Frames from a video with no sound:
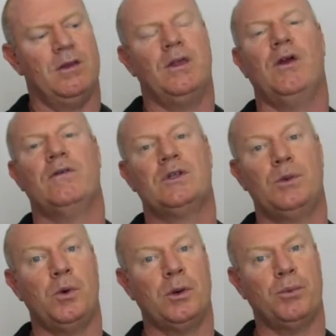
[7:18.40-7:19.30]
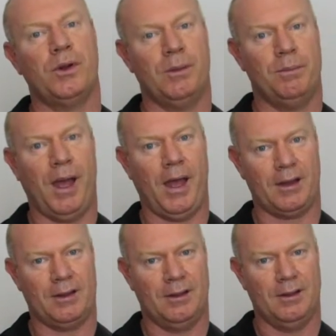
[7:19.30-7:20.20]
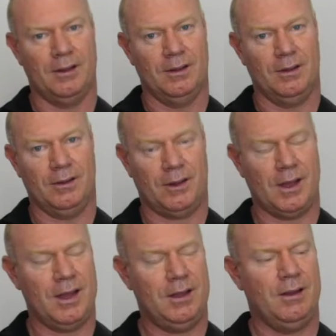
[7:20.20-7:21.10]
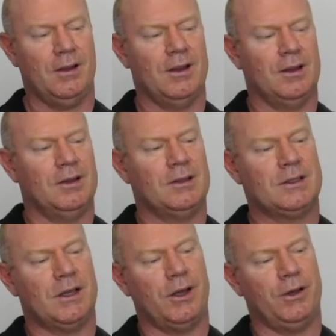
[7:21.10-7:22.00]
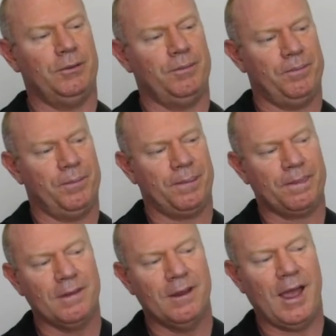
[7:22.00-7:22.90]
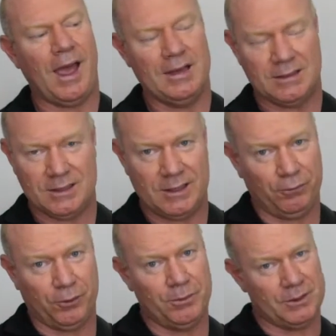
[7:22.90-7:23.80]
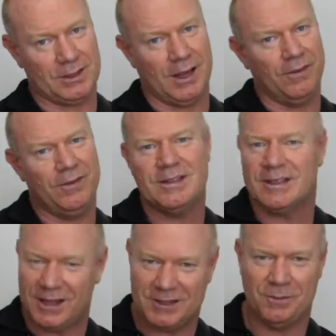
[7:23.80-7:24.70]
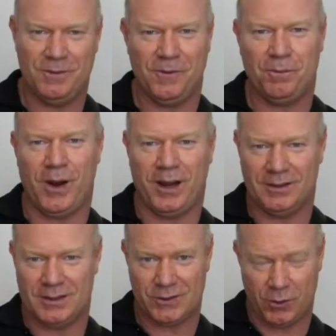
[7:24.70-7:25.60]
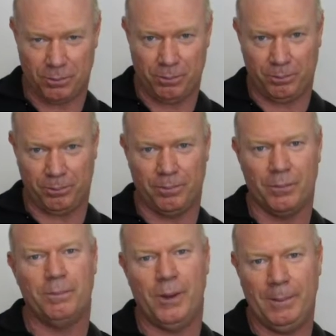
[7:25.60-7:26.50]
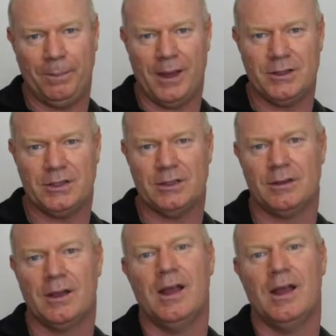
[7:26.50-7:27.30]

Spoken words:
then obviously we want to bring it back. Okay, so as I said from the start, this takes a bit of practice, so be patient,